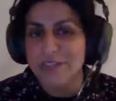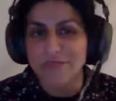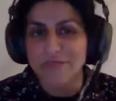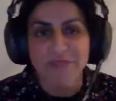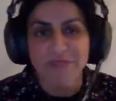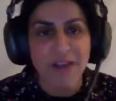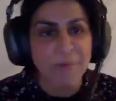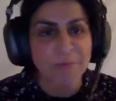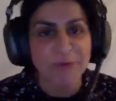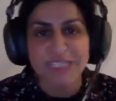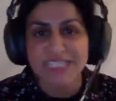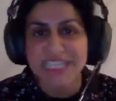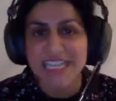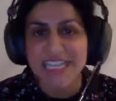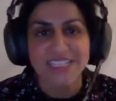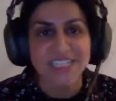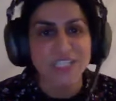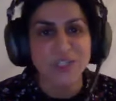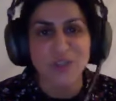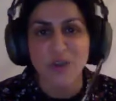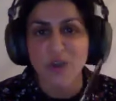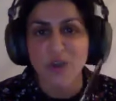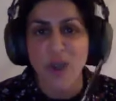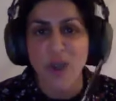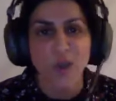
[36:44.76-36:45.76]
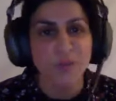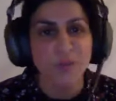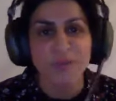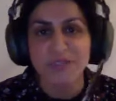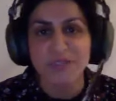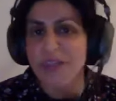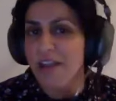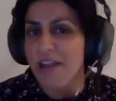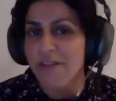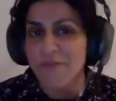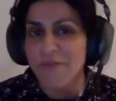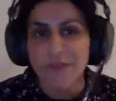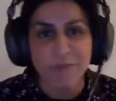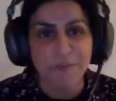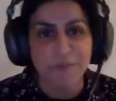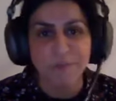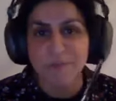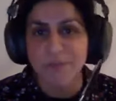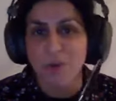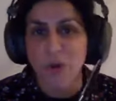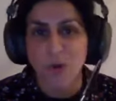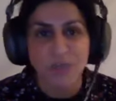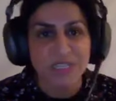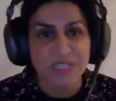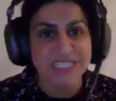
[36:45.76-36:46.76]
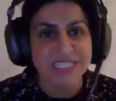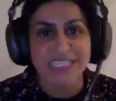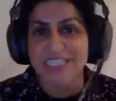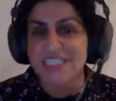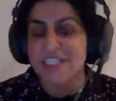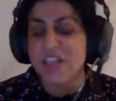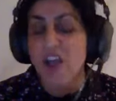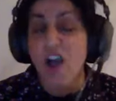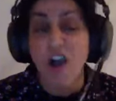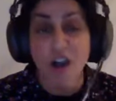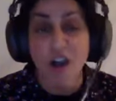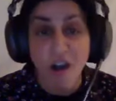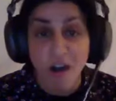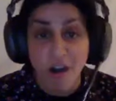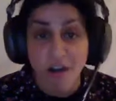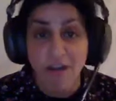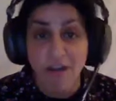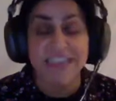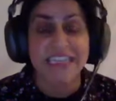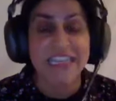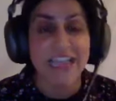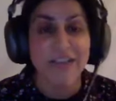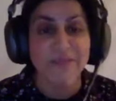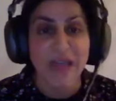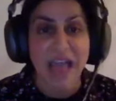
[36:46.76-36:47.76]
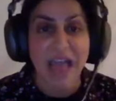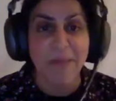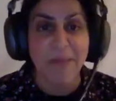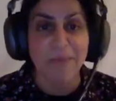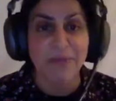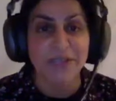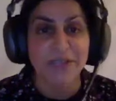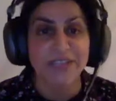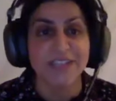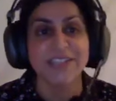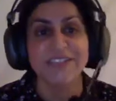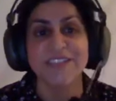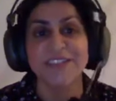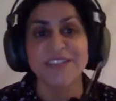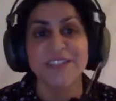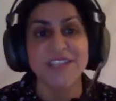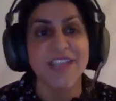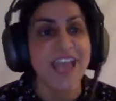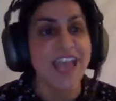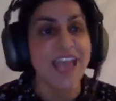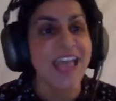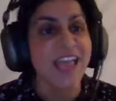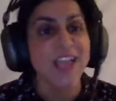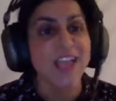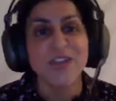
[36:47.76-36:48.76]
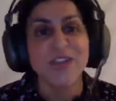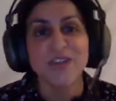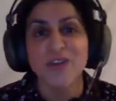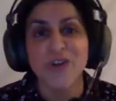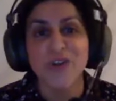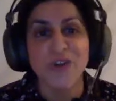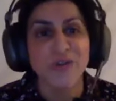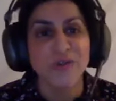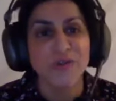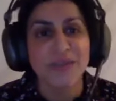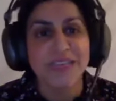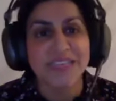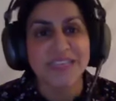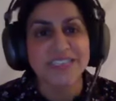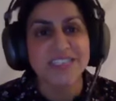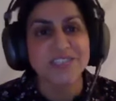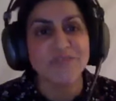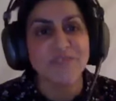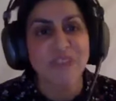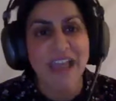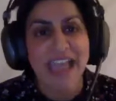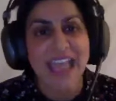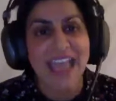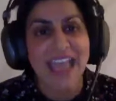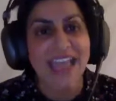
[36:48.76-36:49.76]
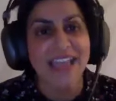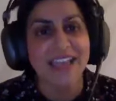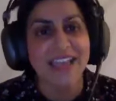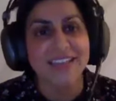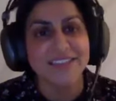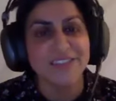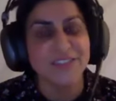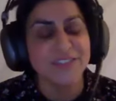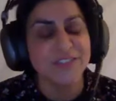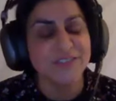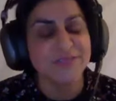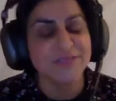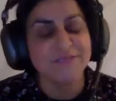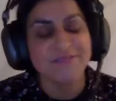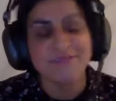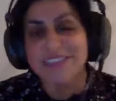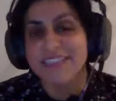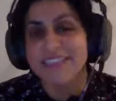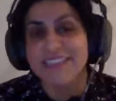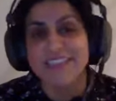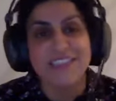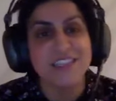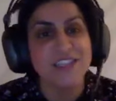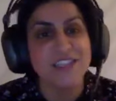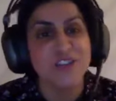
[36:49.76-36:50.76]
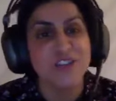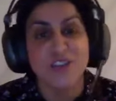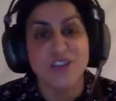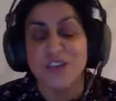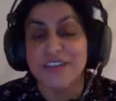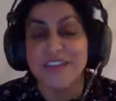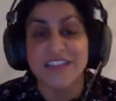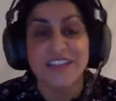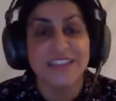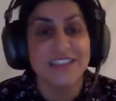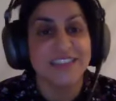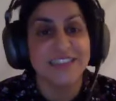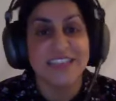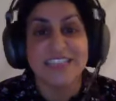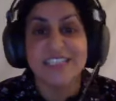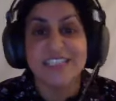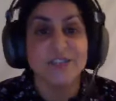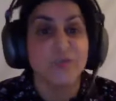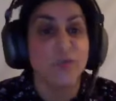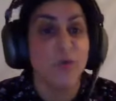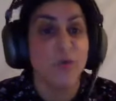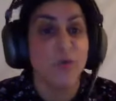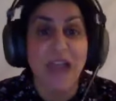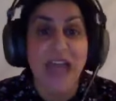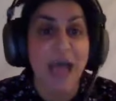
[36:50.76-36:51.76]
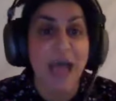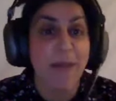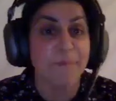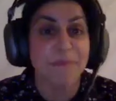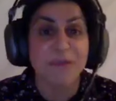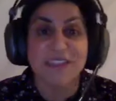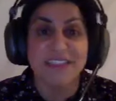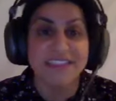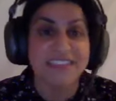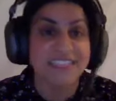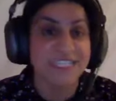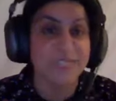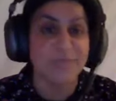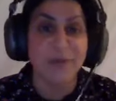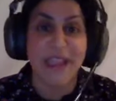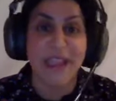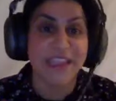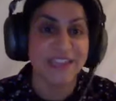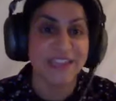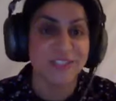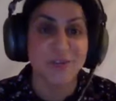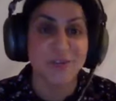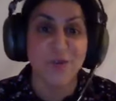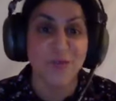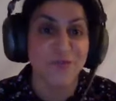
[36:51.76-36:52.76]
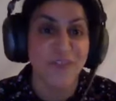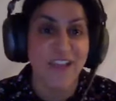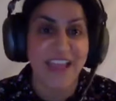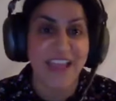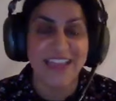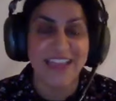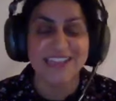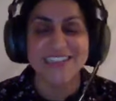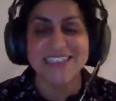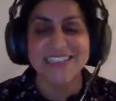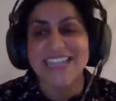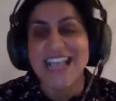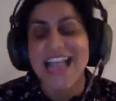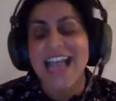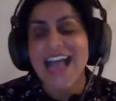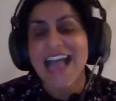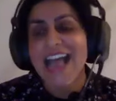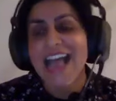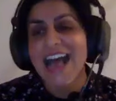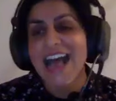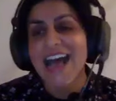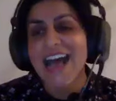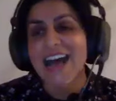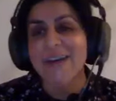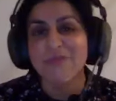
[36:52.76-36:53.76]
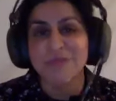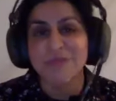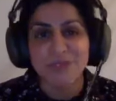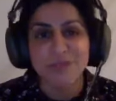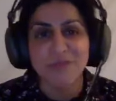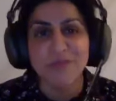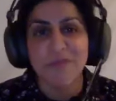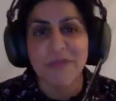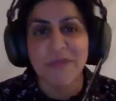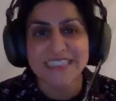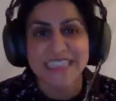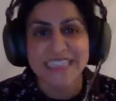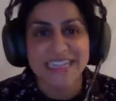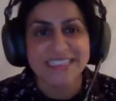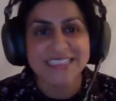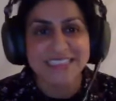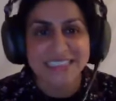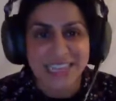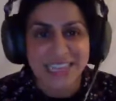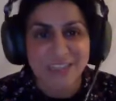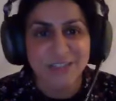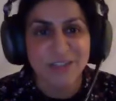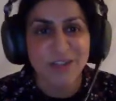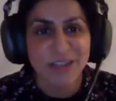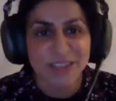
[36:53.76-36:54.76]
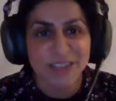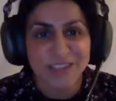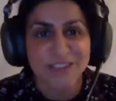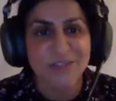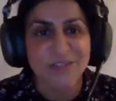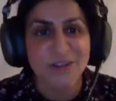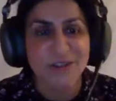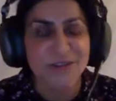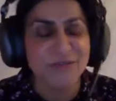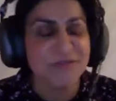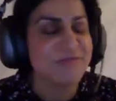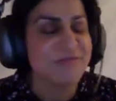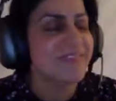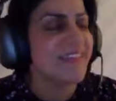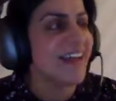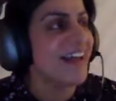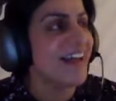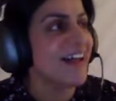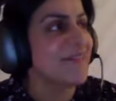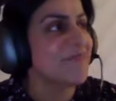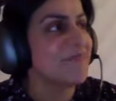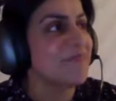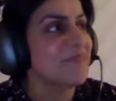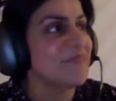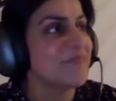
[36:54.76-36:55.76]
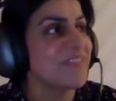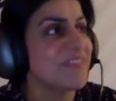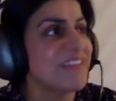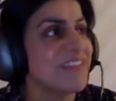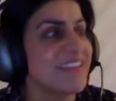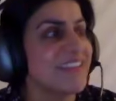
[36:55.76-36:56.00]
Representing your home turf in politics hardly ever happens. You know, it's rare. You, this all happened this way, it's your fate, uh, which is what my dad said, like, you know, um,